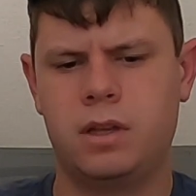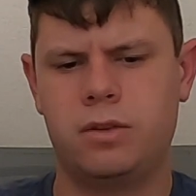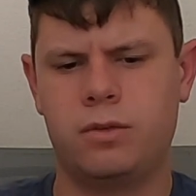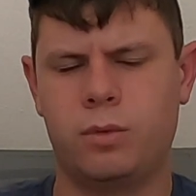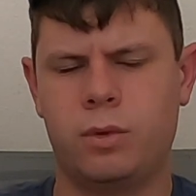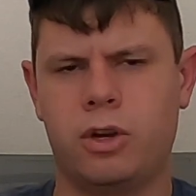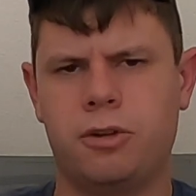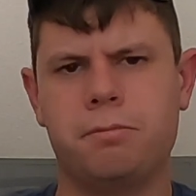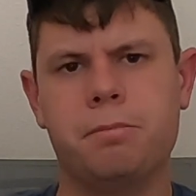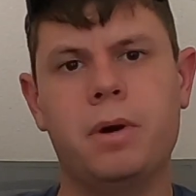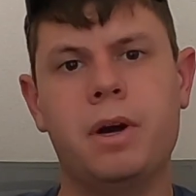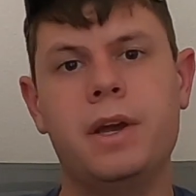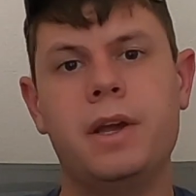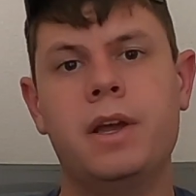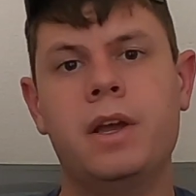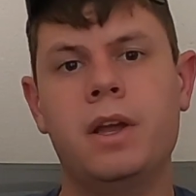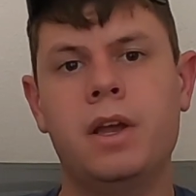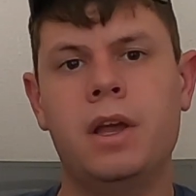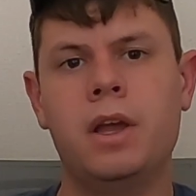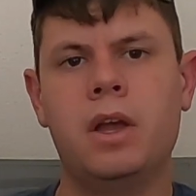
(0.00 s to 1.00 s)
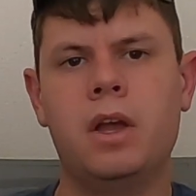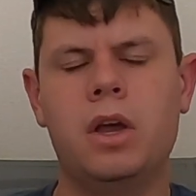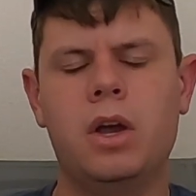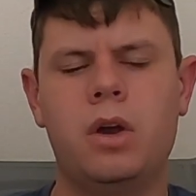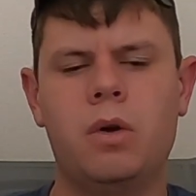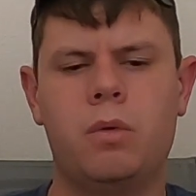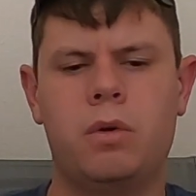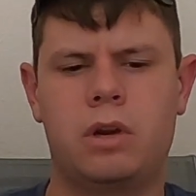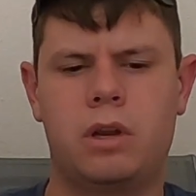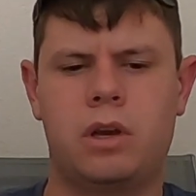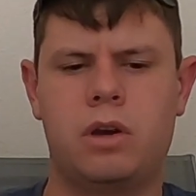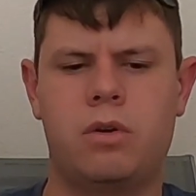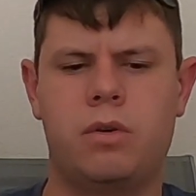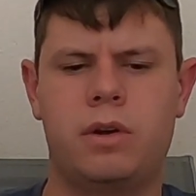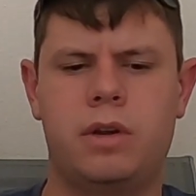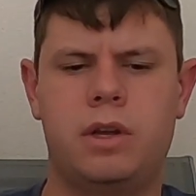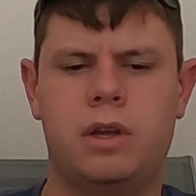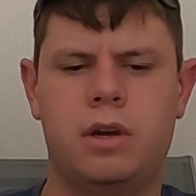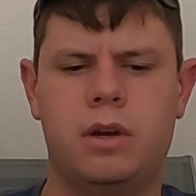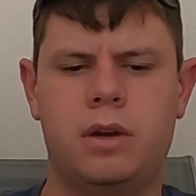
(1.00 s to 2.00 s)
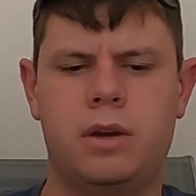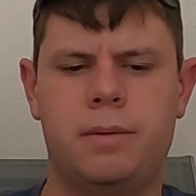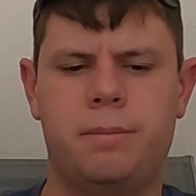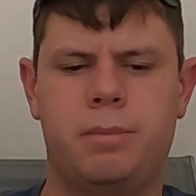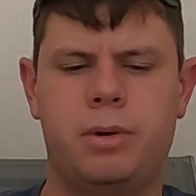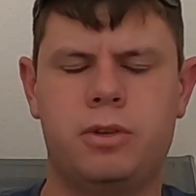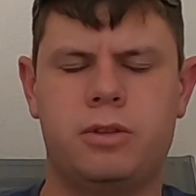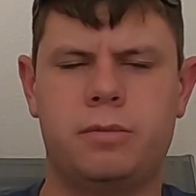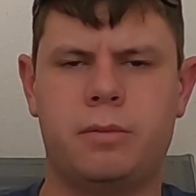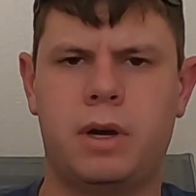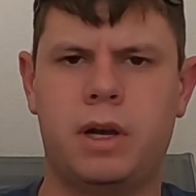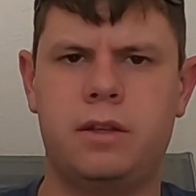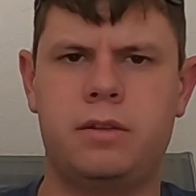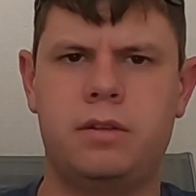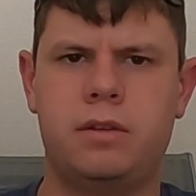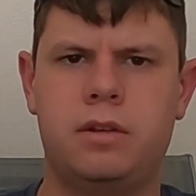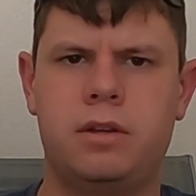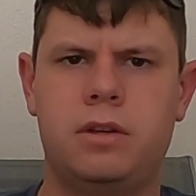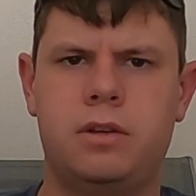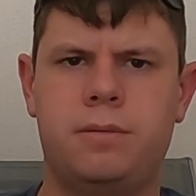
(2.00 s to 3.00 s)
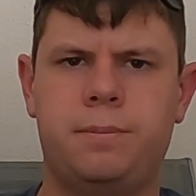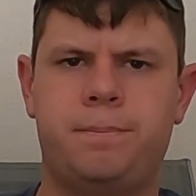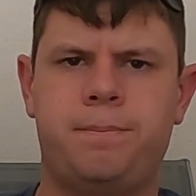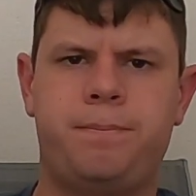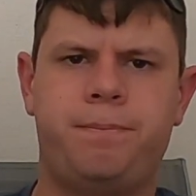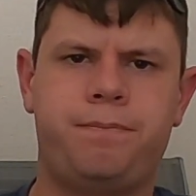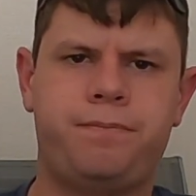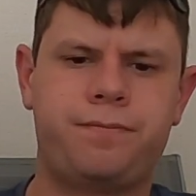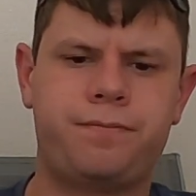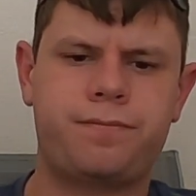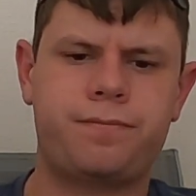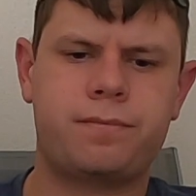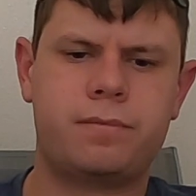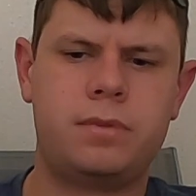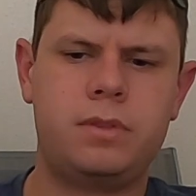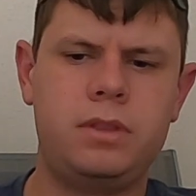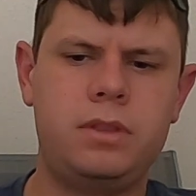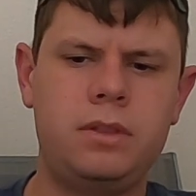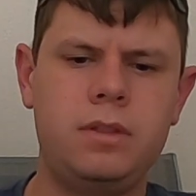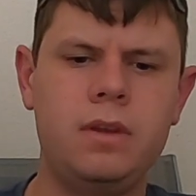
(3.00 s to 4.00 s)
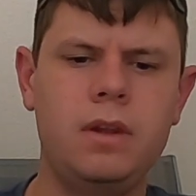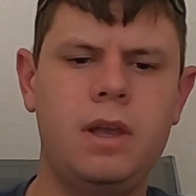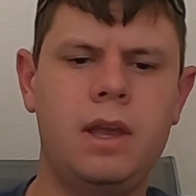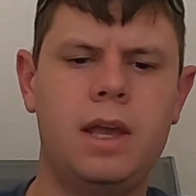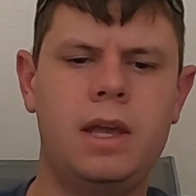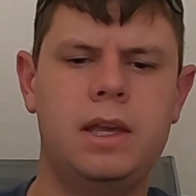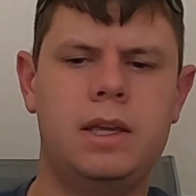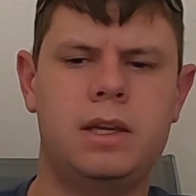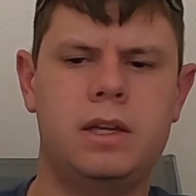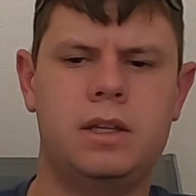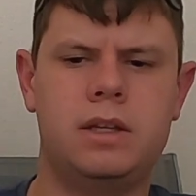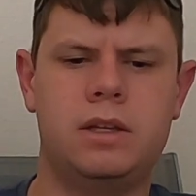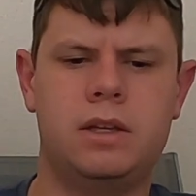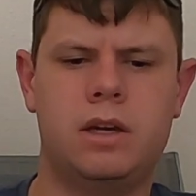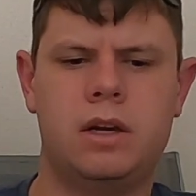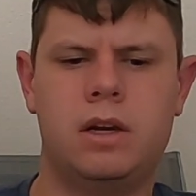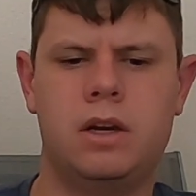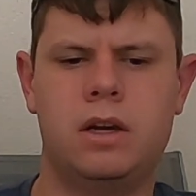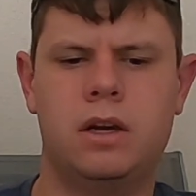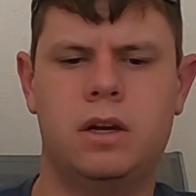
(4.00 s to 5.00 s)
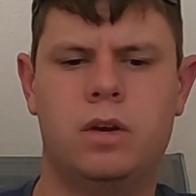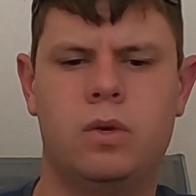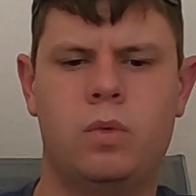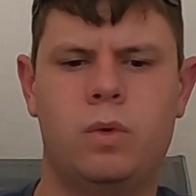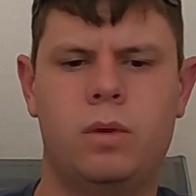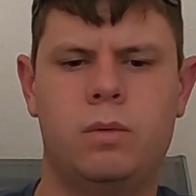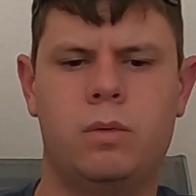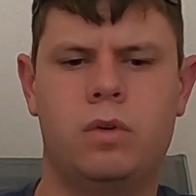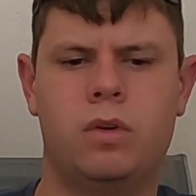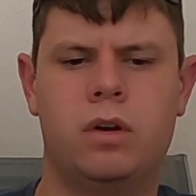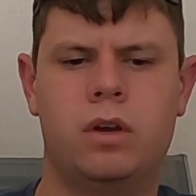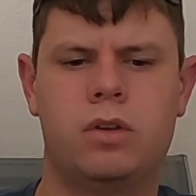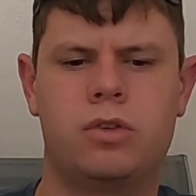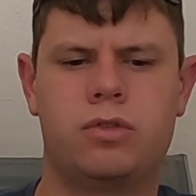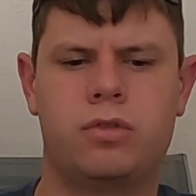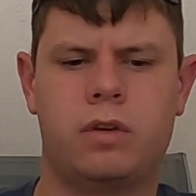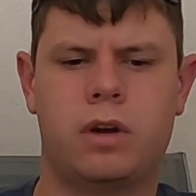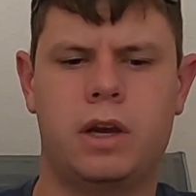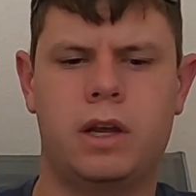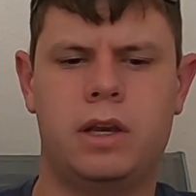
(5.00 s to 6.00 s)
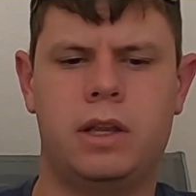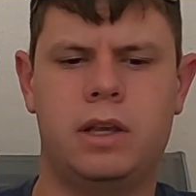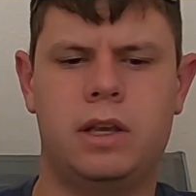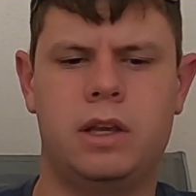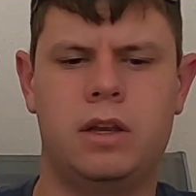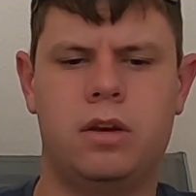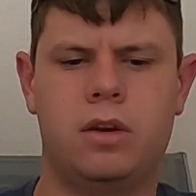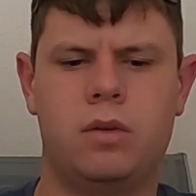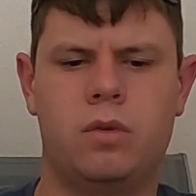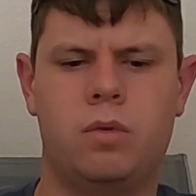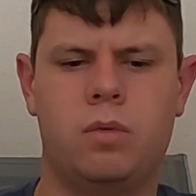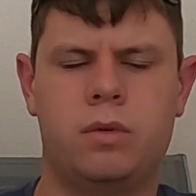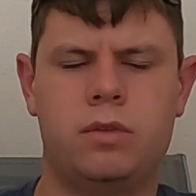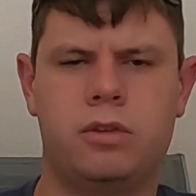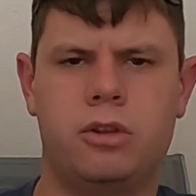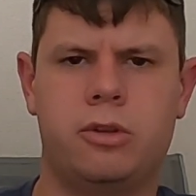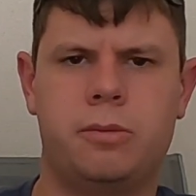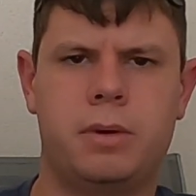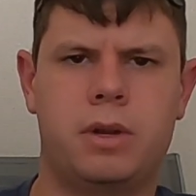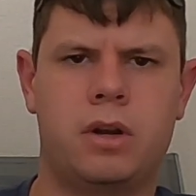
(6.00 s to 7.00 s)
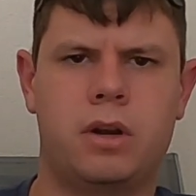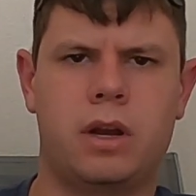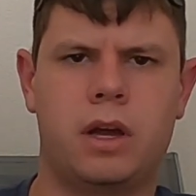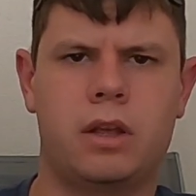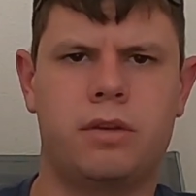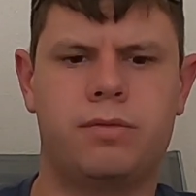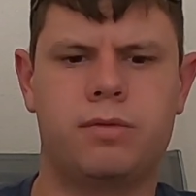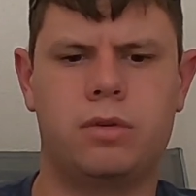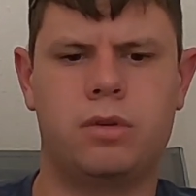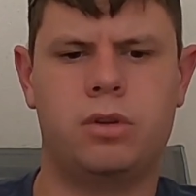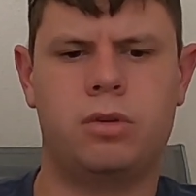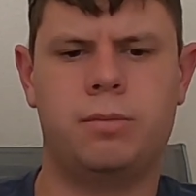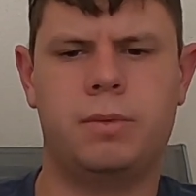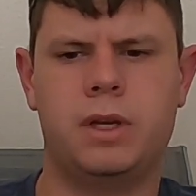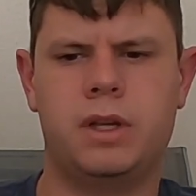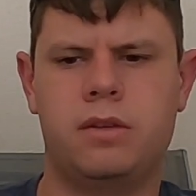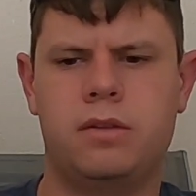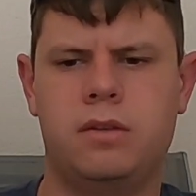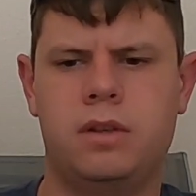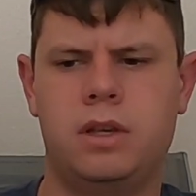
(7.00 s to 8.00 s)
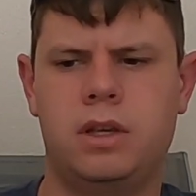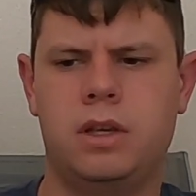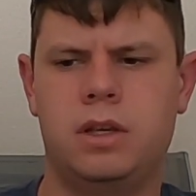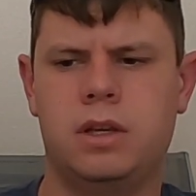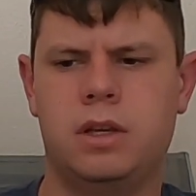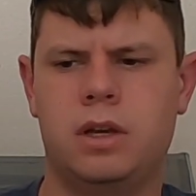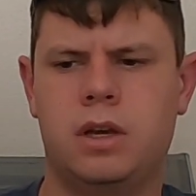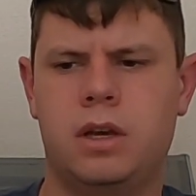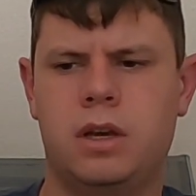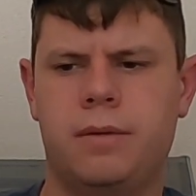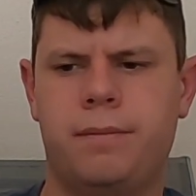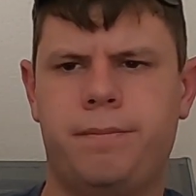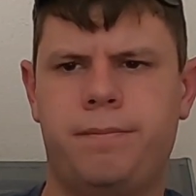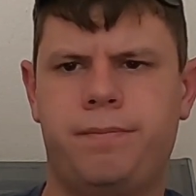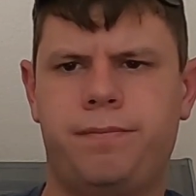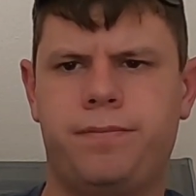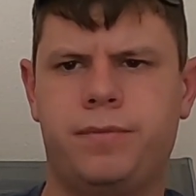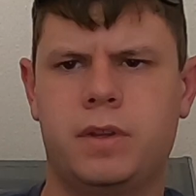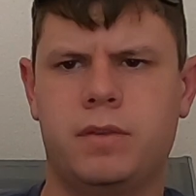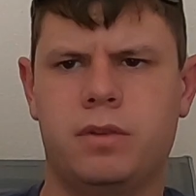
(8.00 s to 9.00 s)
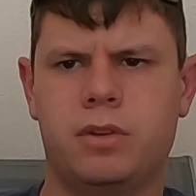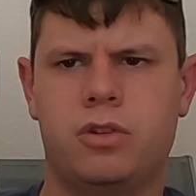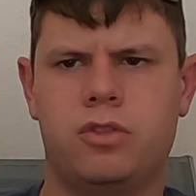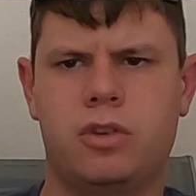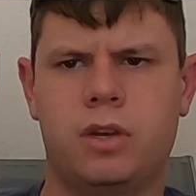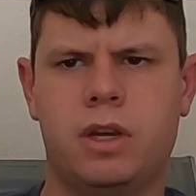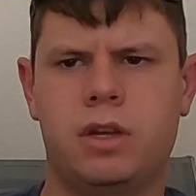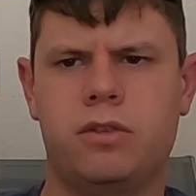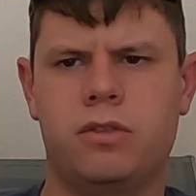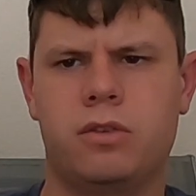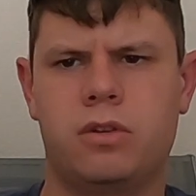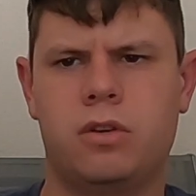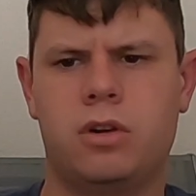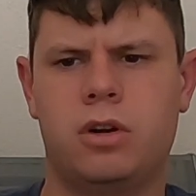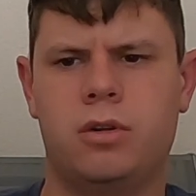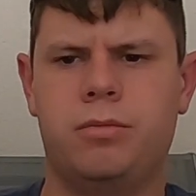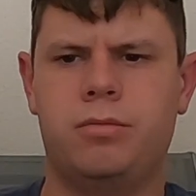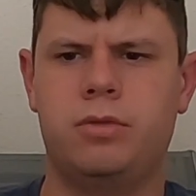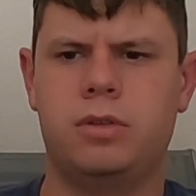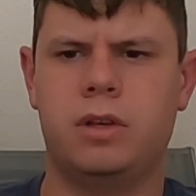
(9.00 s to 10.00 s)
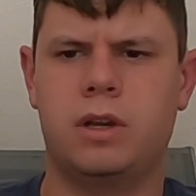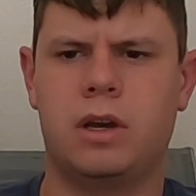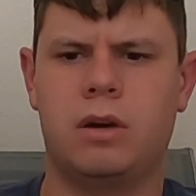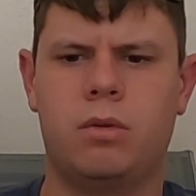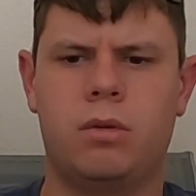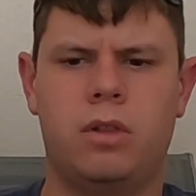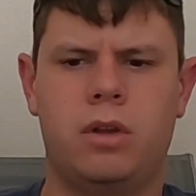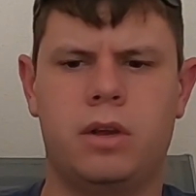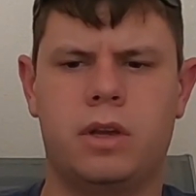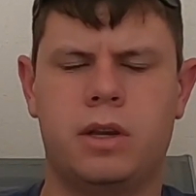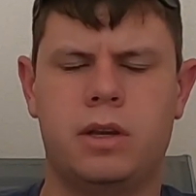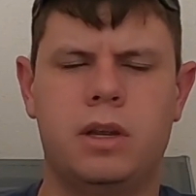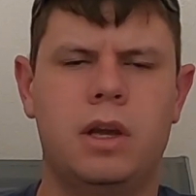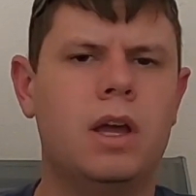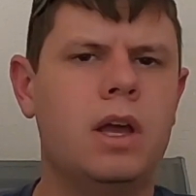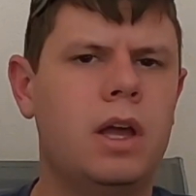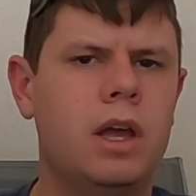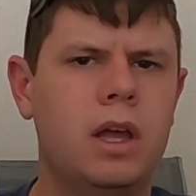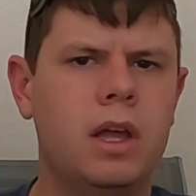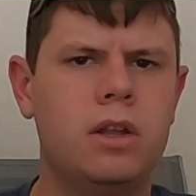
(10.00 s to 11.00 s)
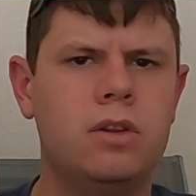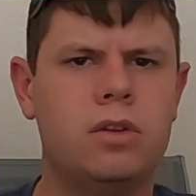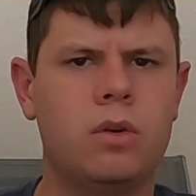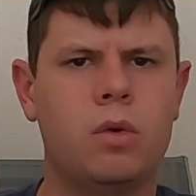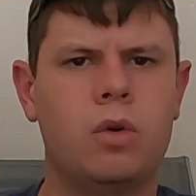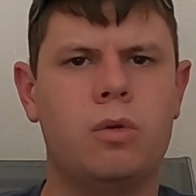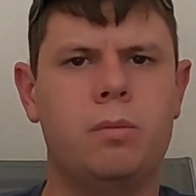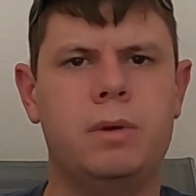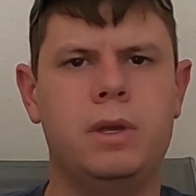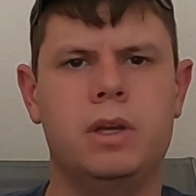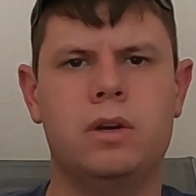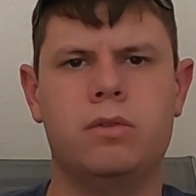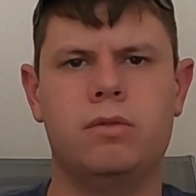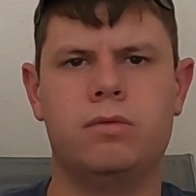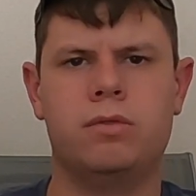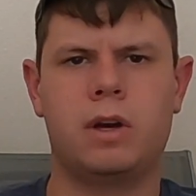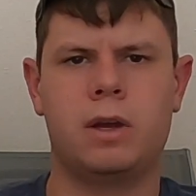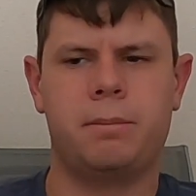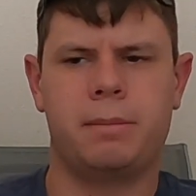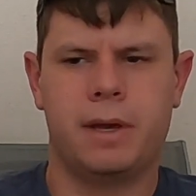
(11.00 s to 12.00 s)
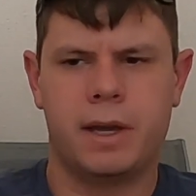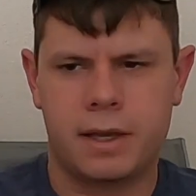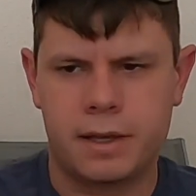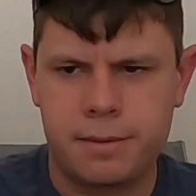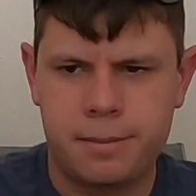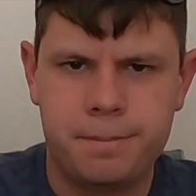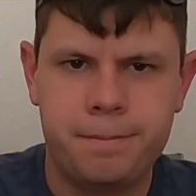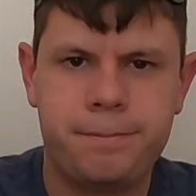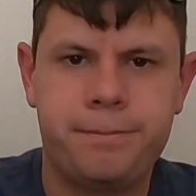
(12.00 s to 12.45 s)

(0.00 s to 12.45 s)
It's weird, but we're gonna go and put some ice in here, and we will try it again once it's been on ice for a little bit. See if it's changed at all. See how we're looking. So we'll be right back.